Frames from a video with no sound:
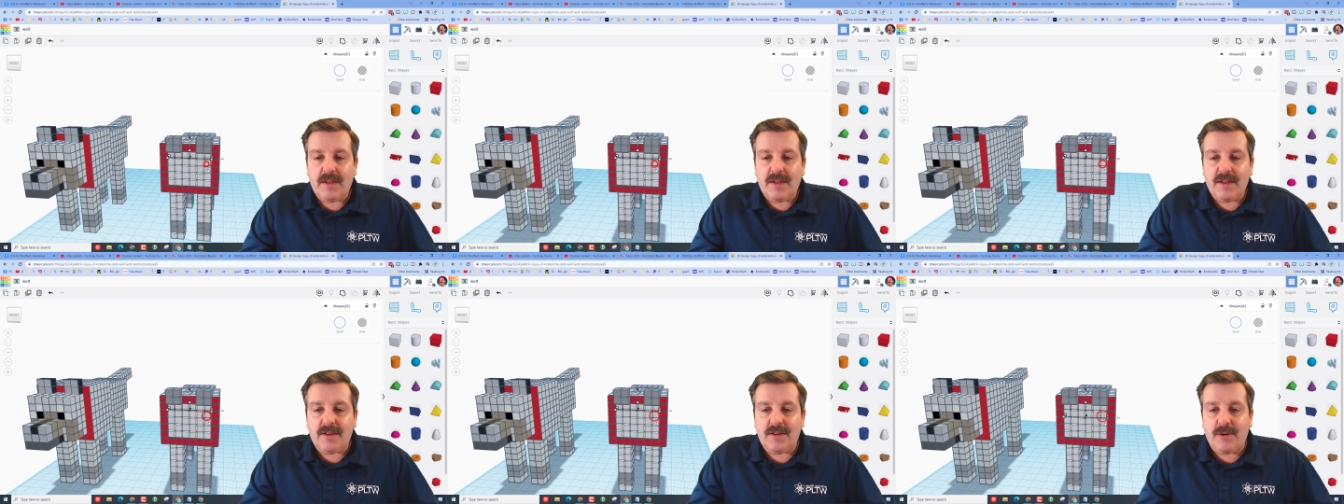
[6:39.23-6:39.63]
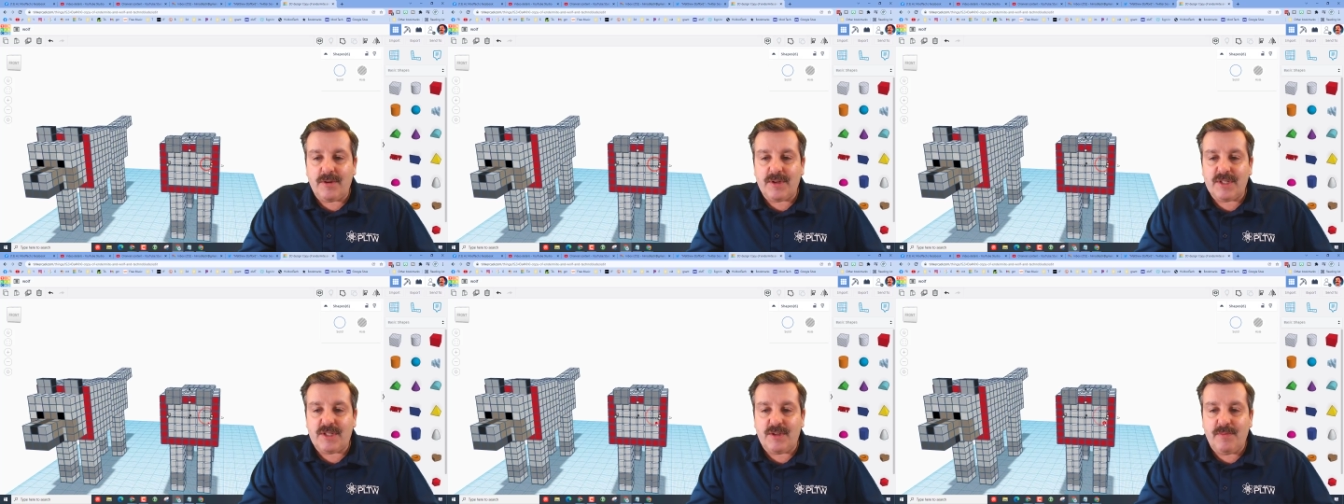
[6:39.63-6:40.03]

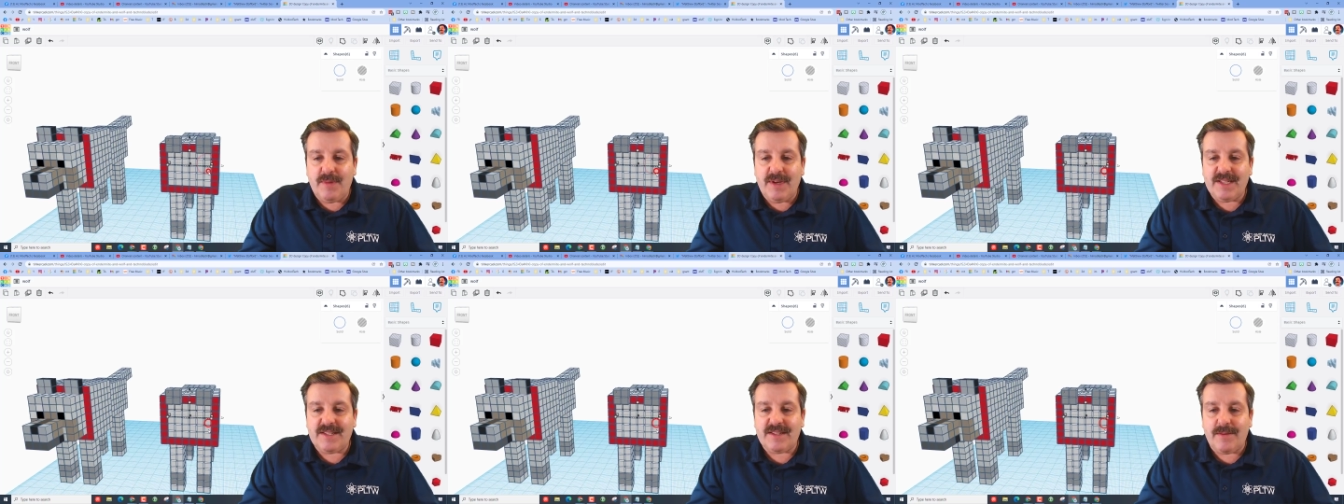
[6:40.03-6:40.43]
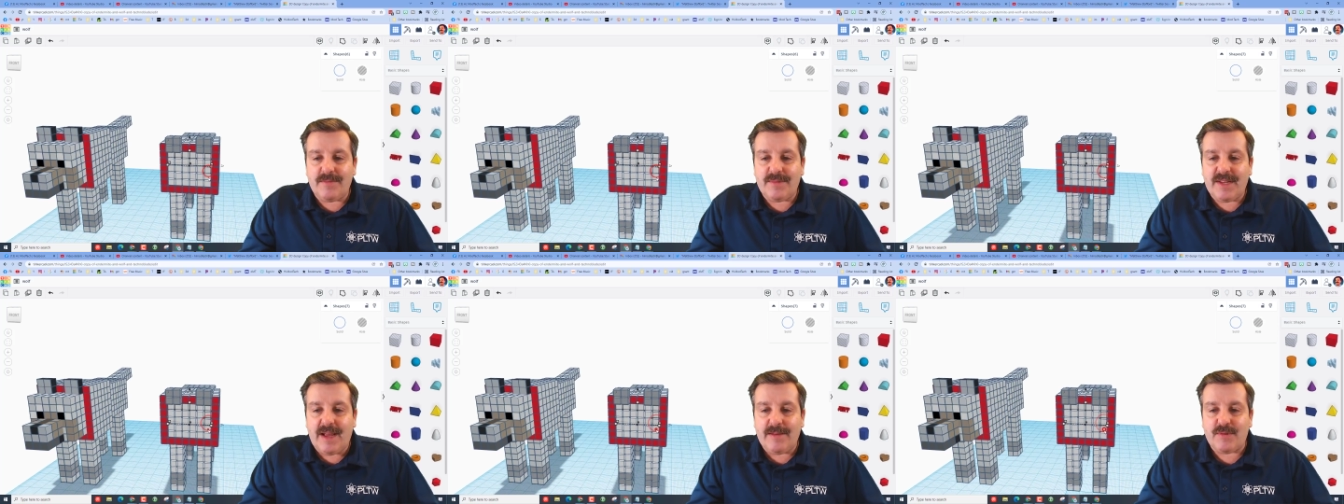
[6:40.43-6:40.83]
Notice you miss
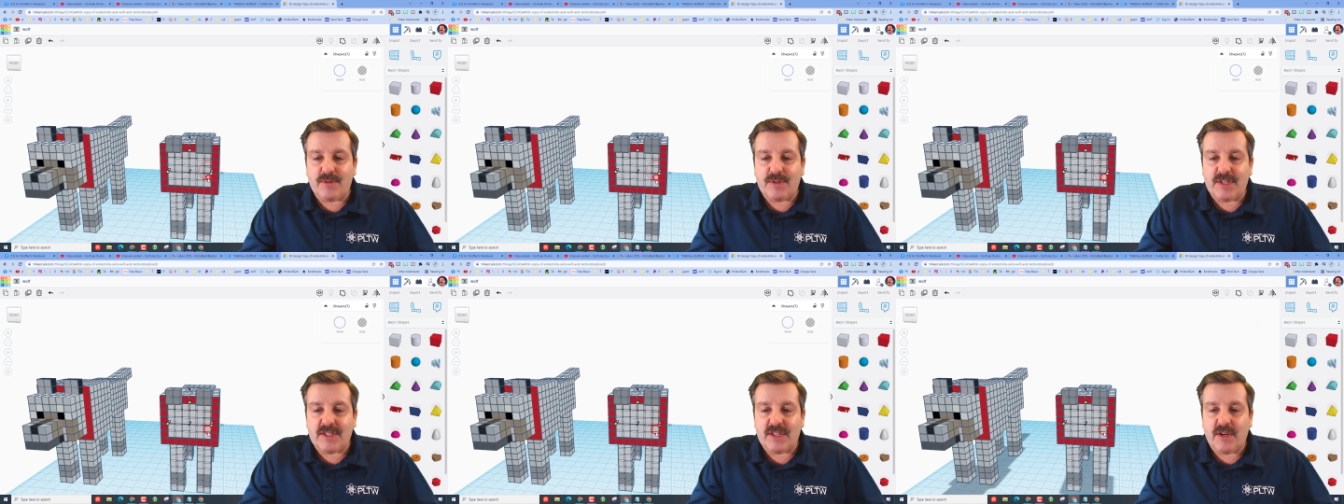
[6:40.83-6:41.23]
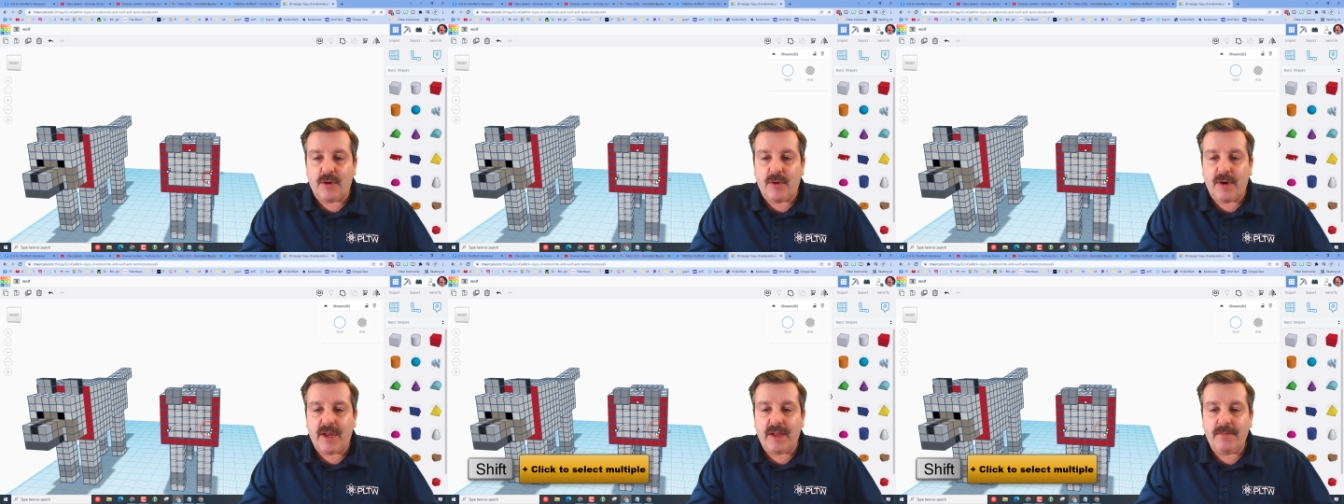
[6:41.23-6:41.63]
sometimes, which is
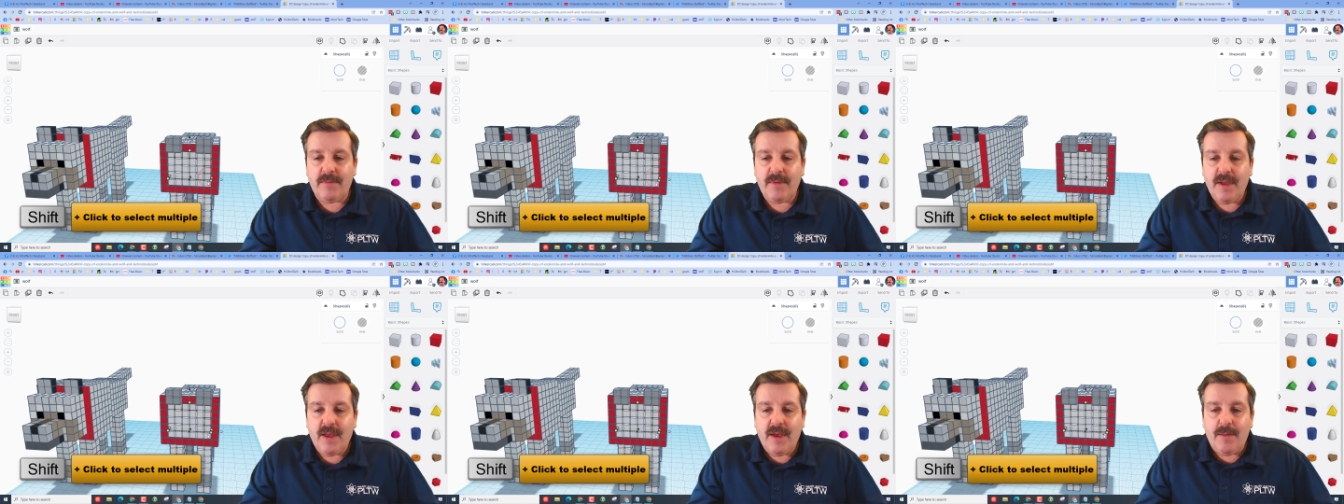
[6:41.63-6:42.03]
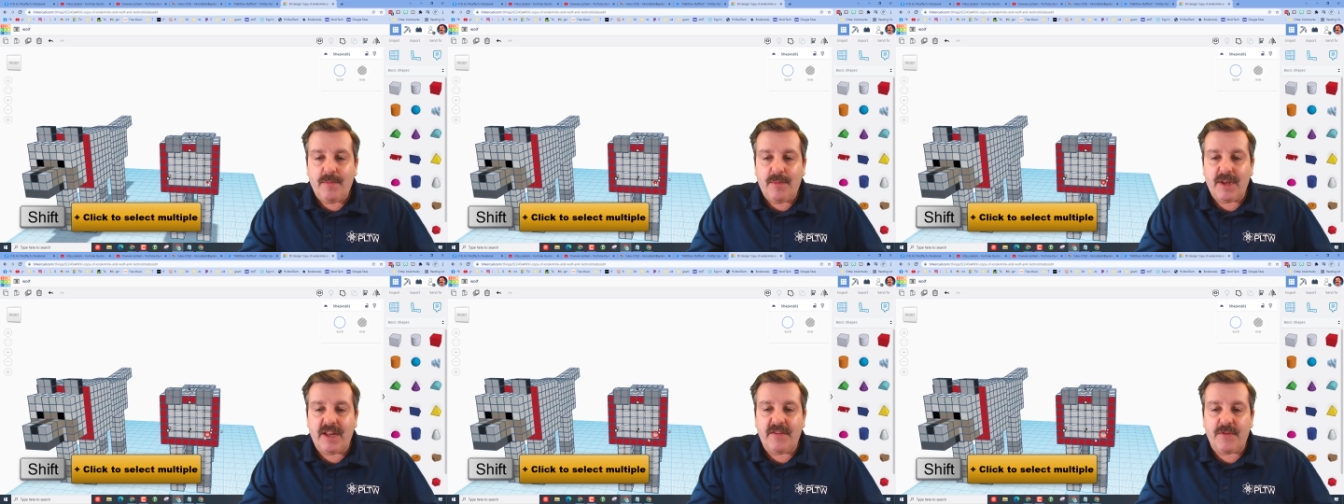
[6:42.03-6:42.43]
annoying.
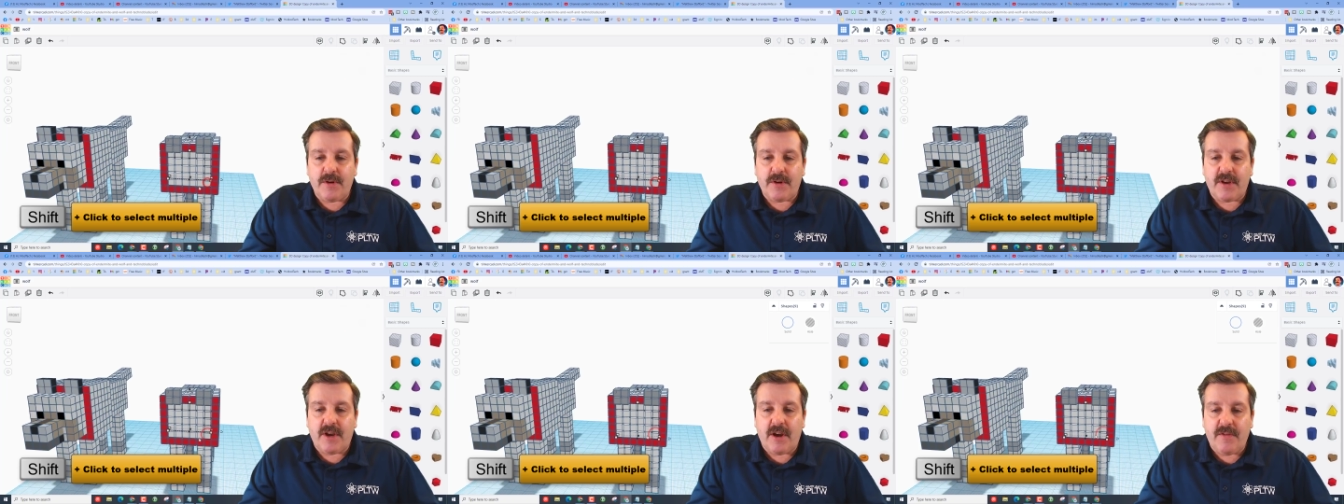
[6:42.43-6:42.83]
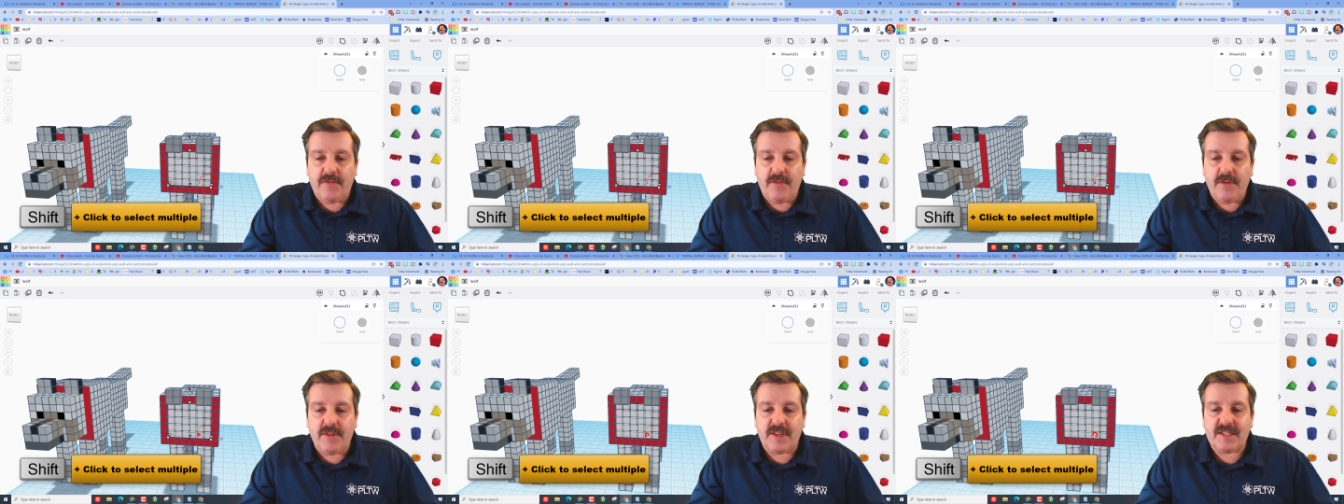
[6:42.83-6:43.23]
But if you're
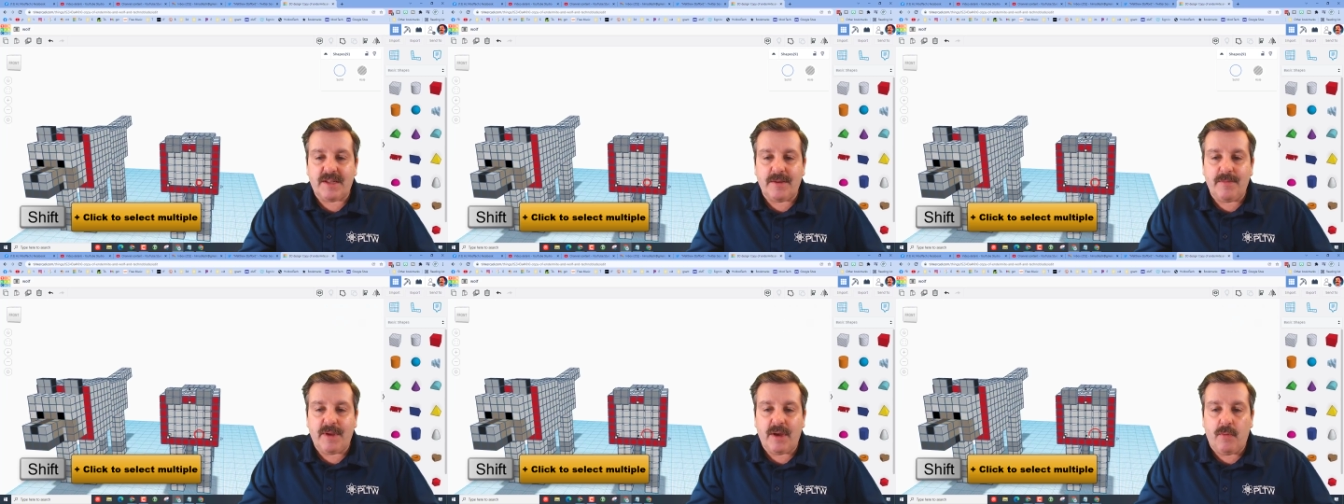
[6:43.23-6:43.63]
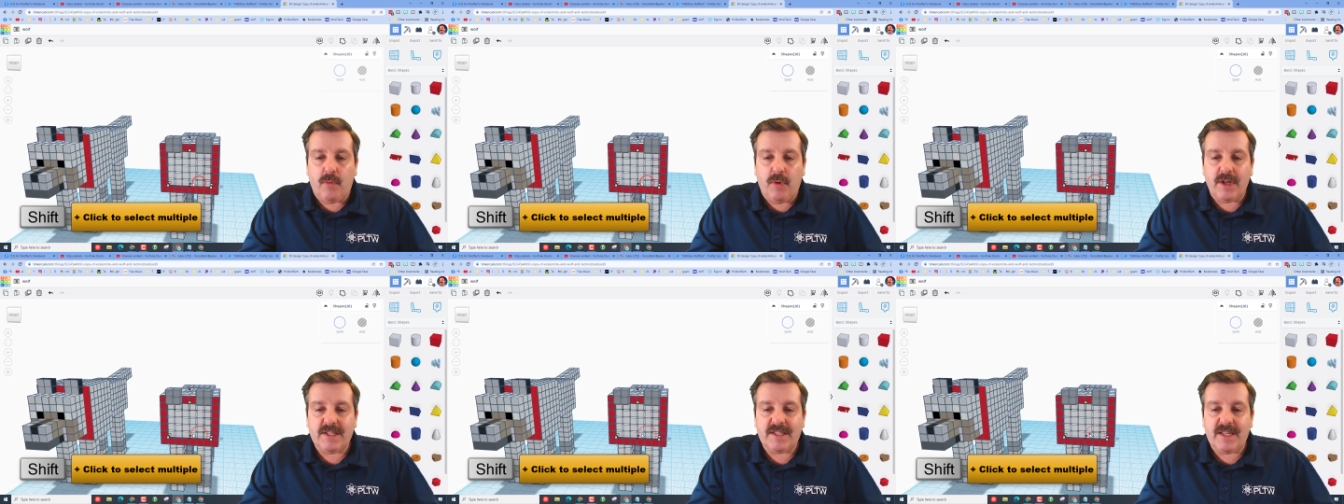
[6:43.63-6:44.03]
careful, this can be a
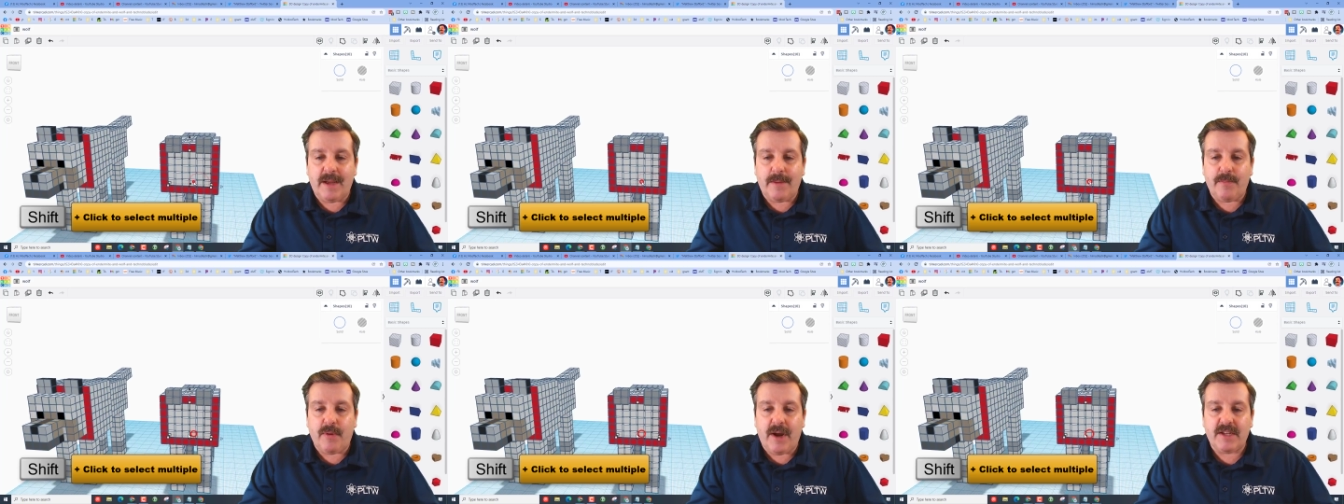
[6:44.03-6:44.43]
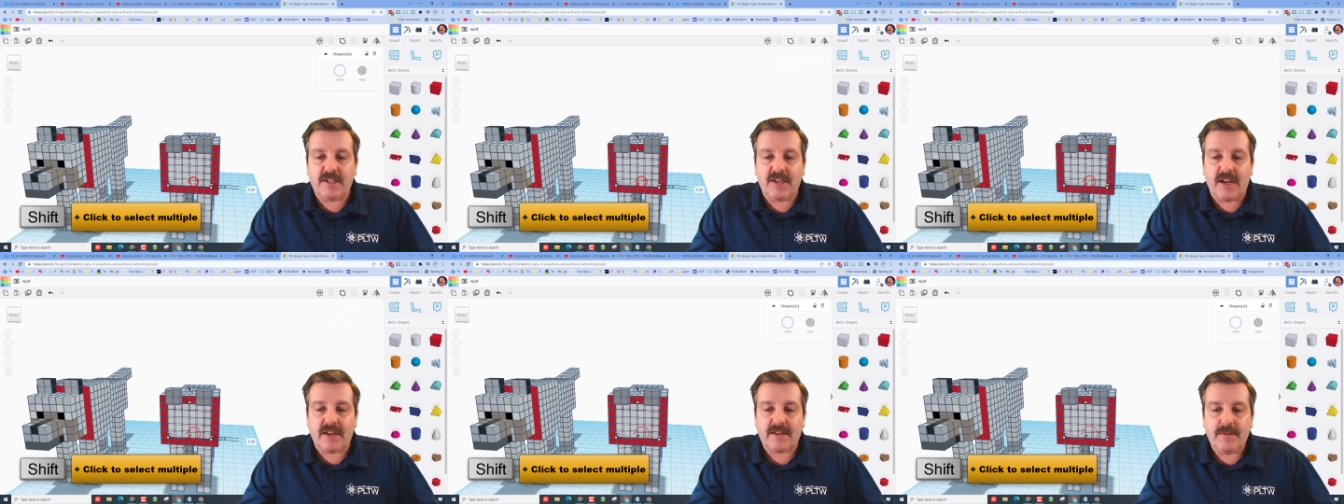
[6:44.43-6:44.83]
one-step
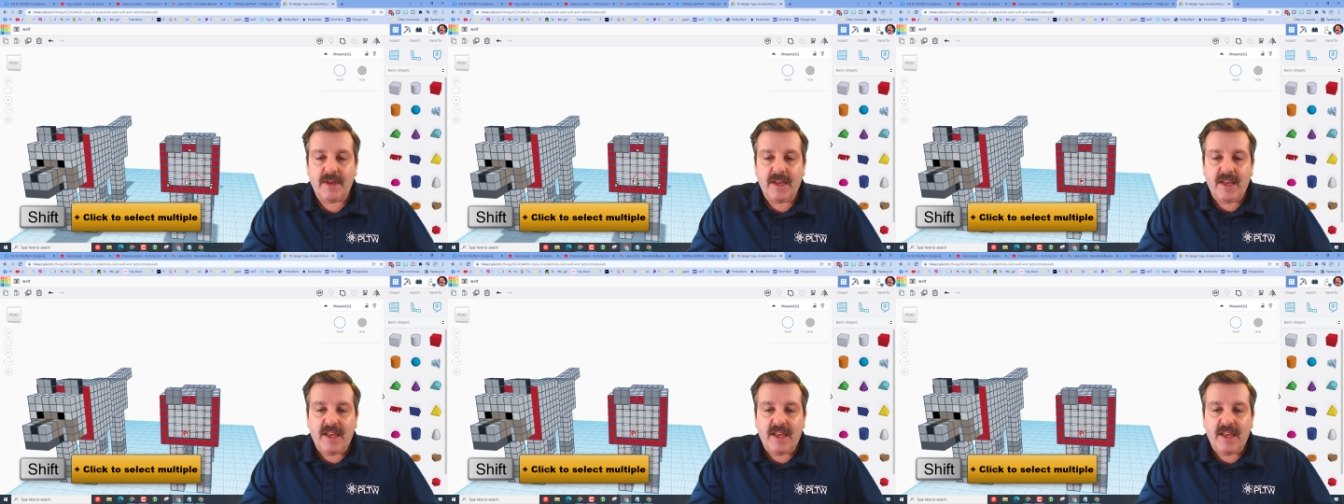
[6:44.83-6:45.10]
project.